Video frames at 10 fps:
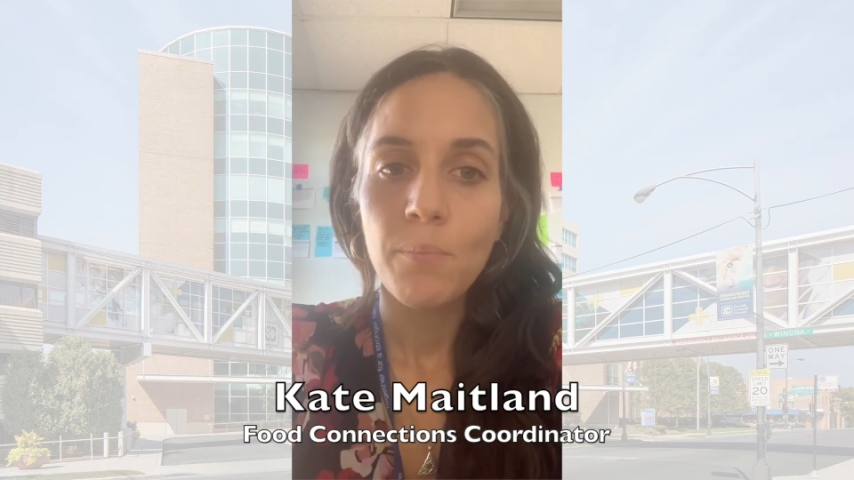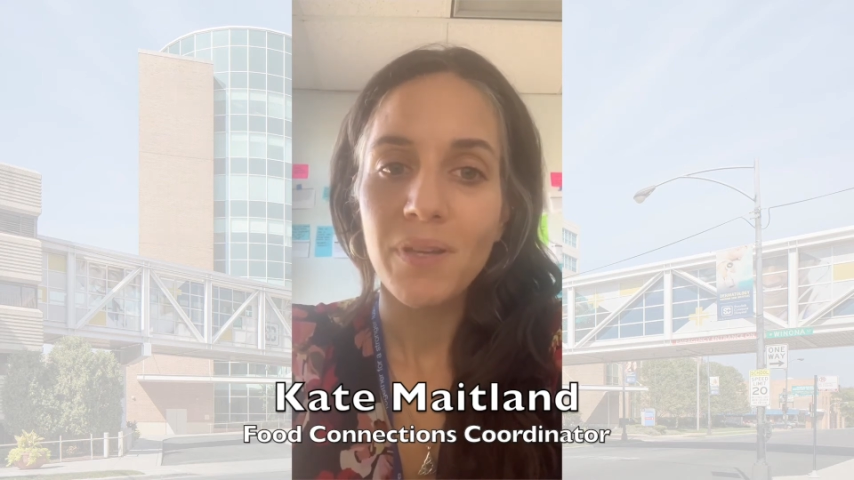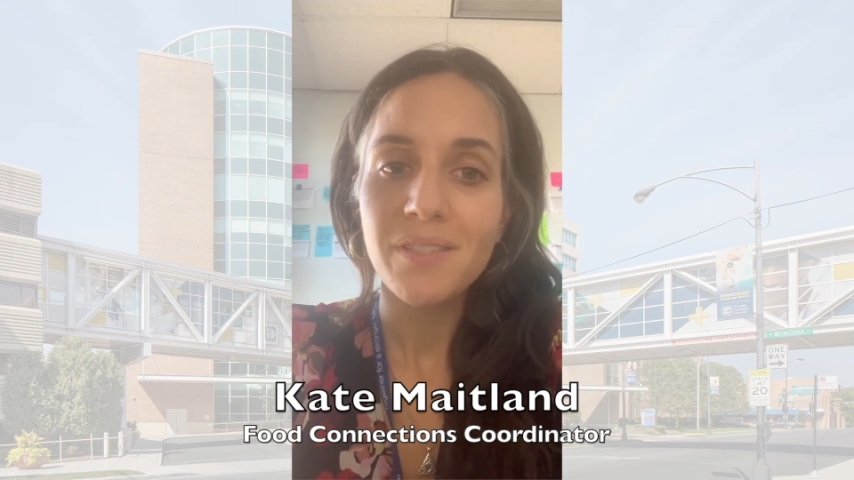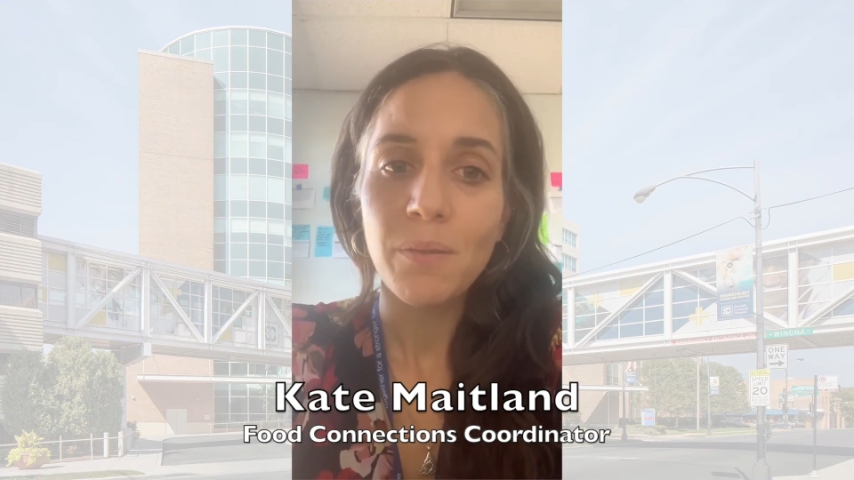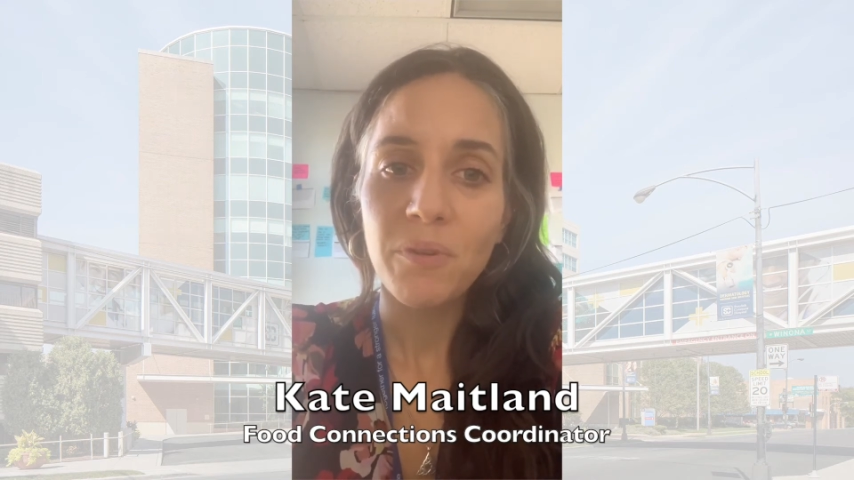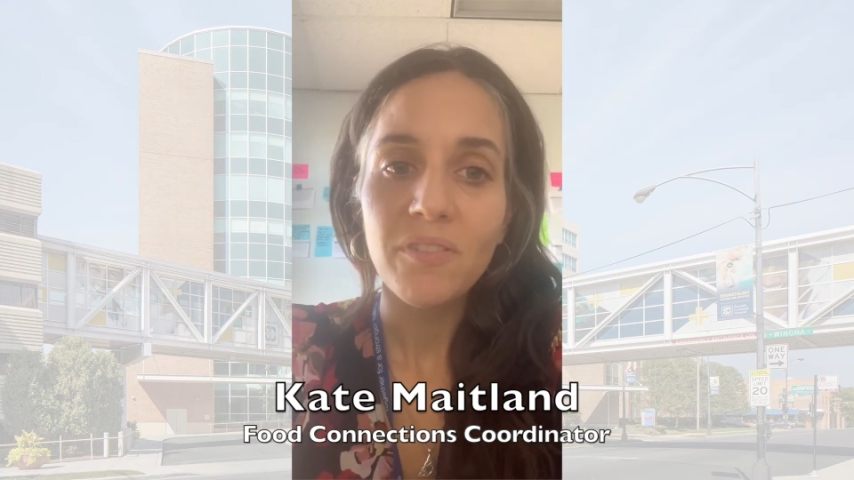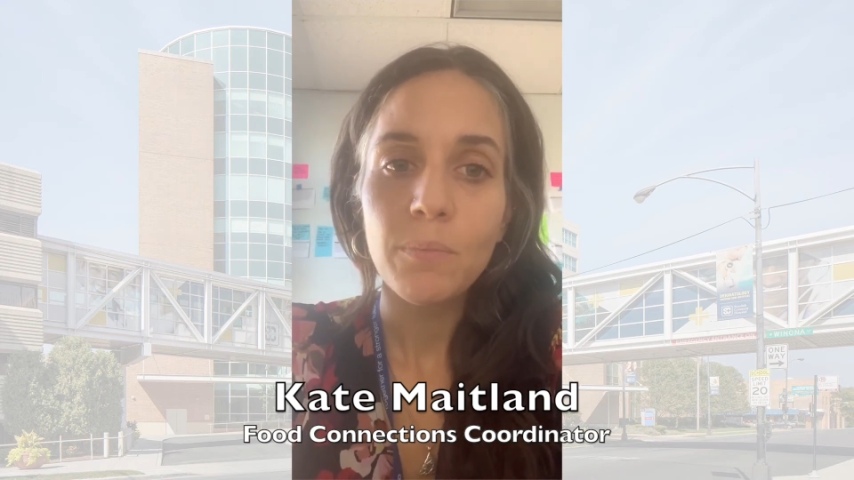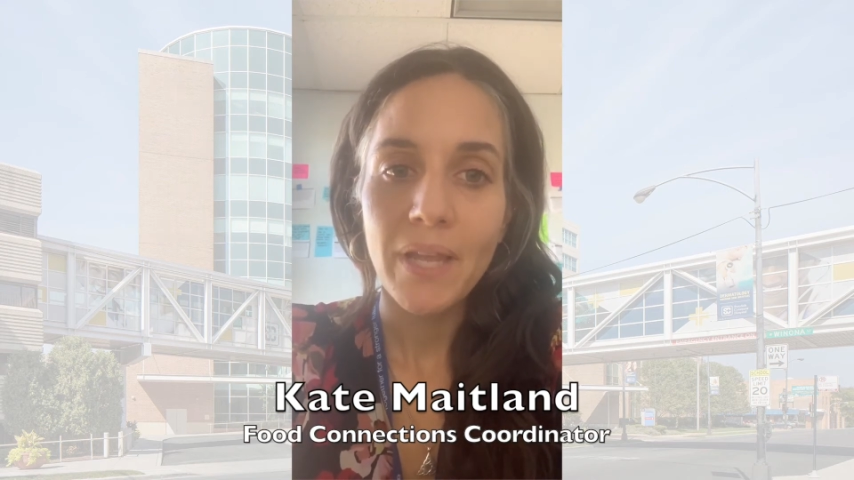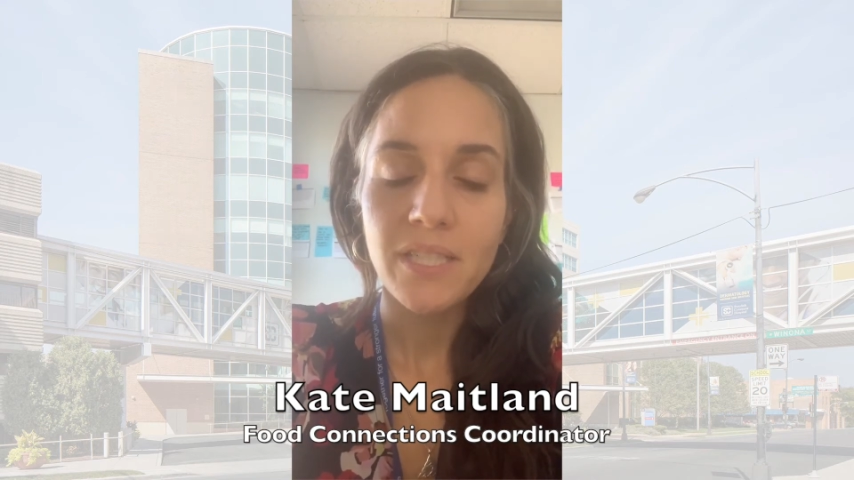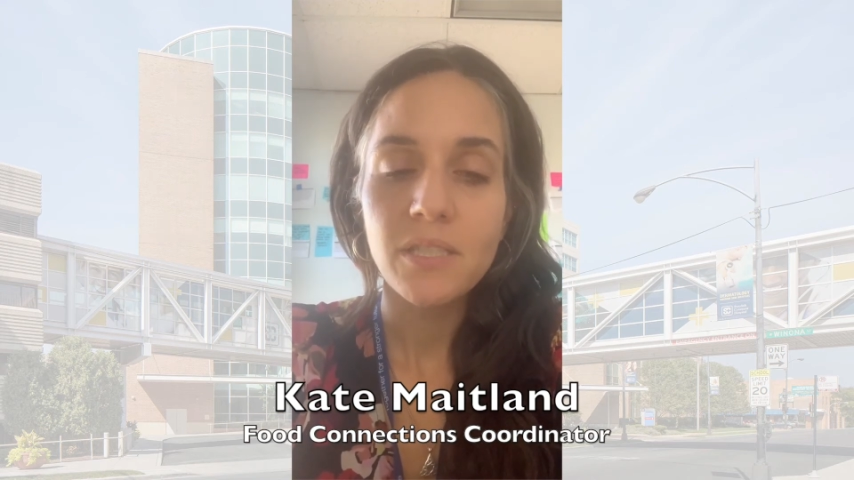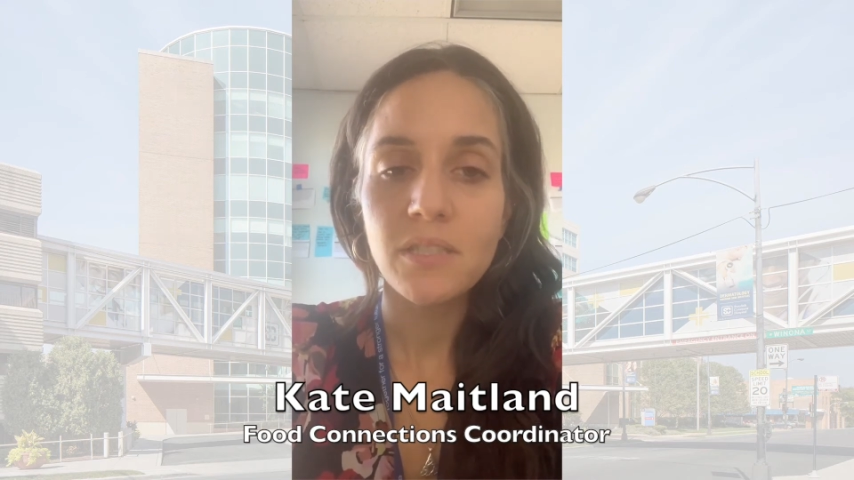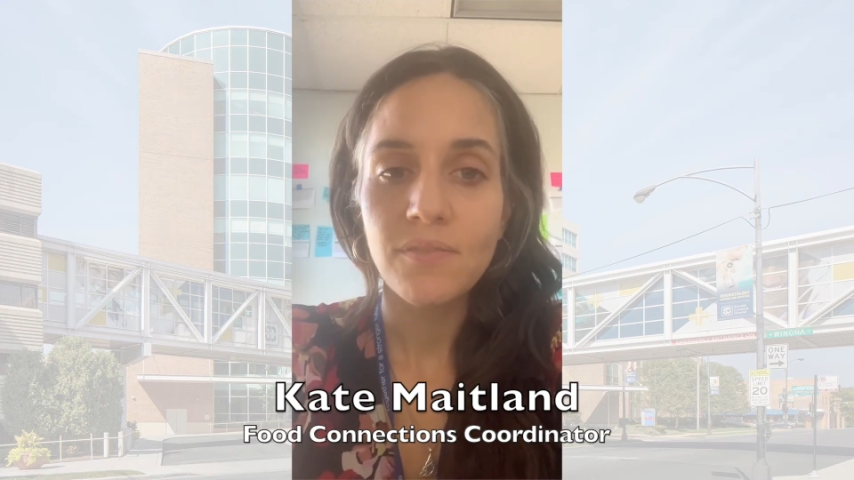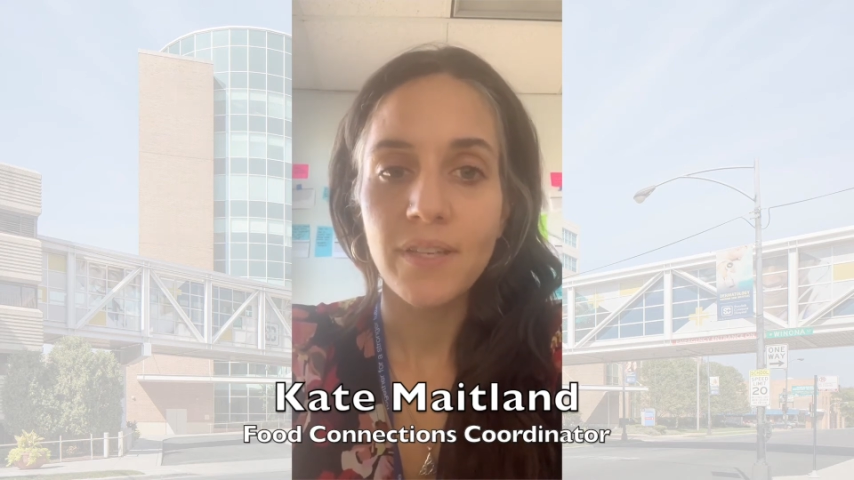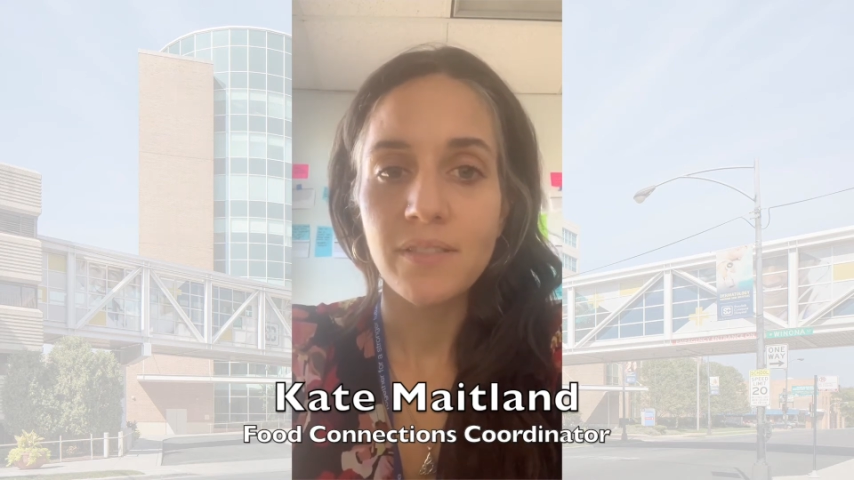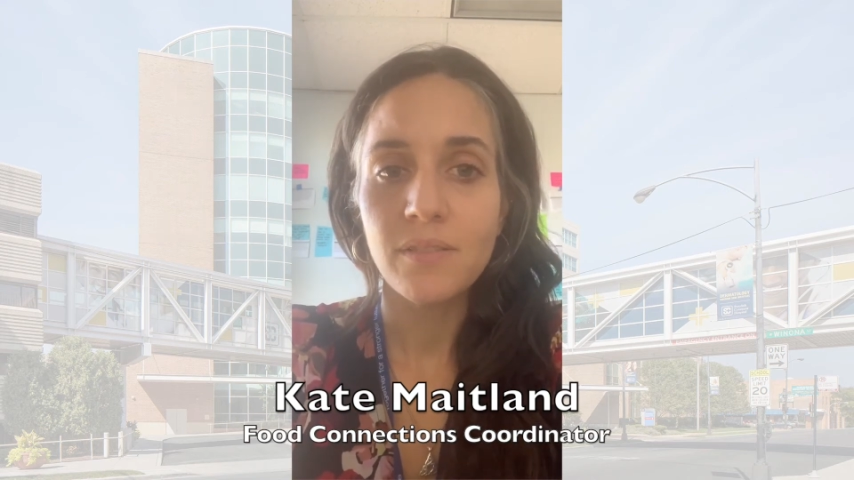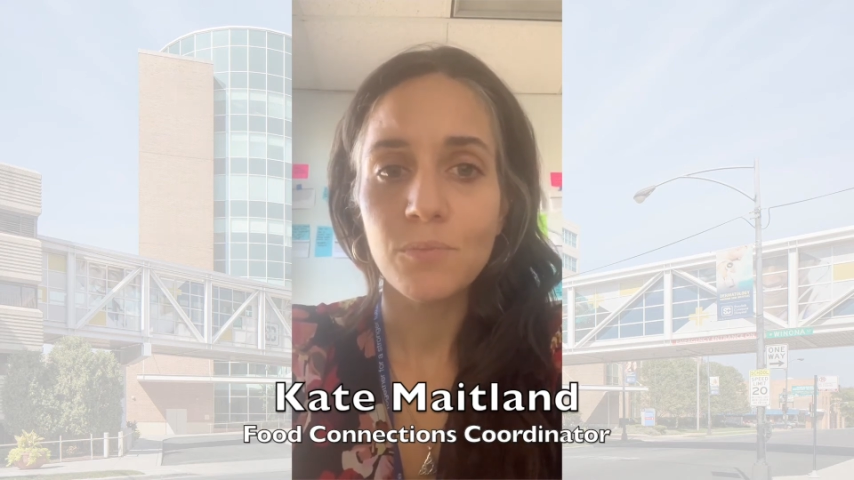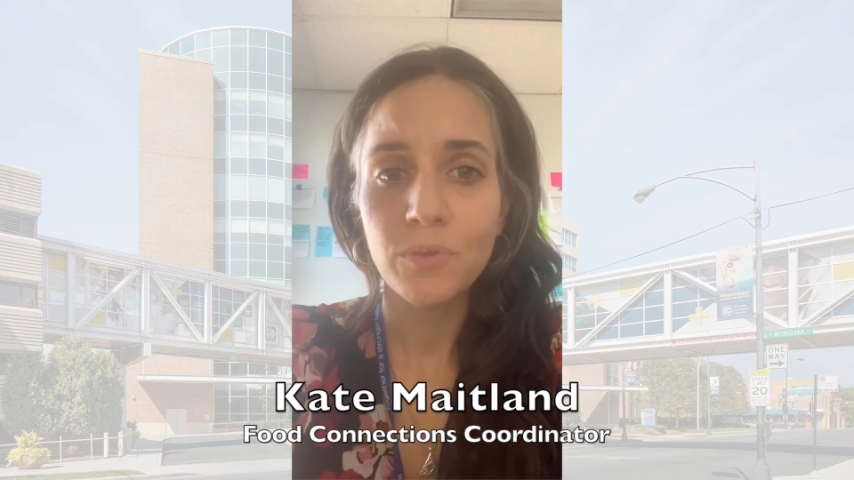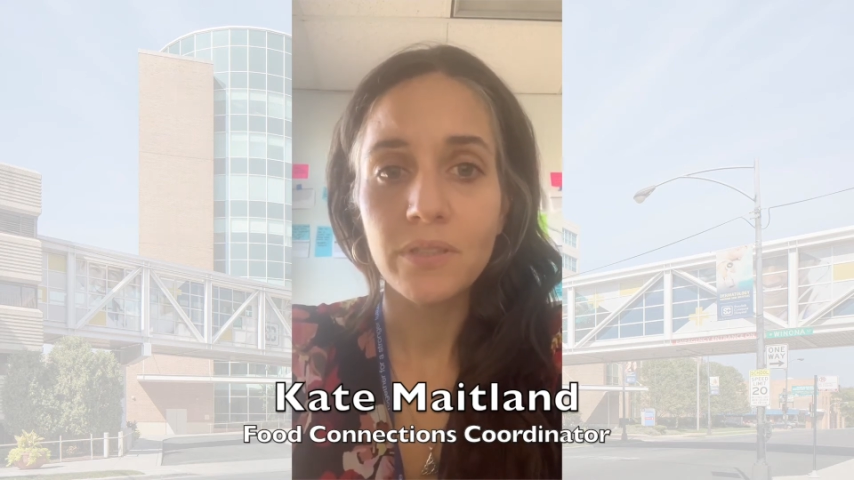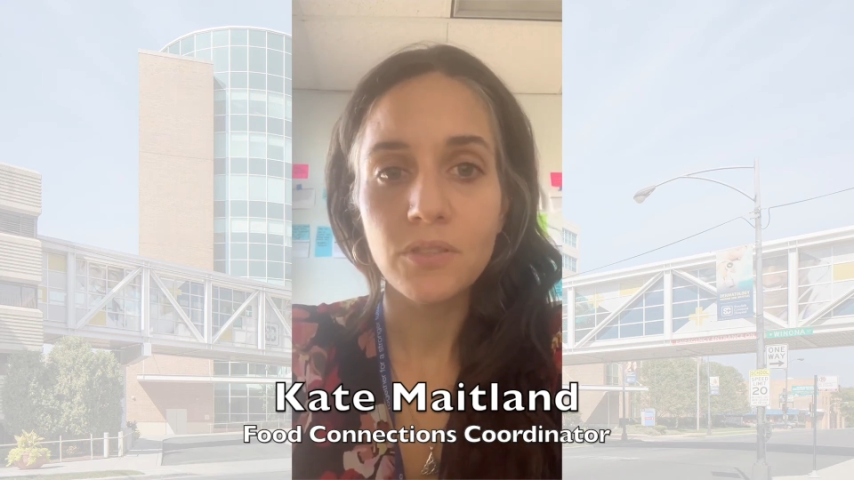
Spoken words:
but some of our patients face some real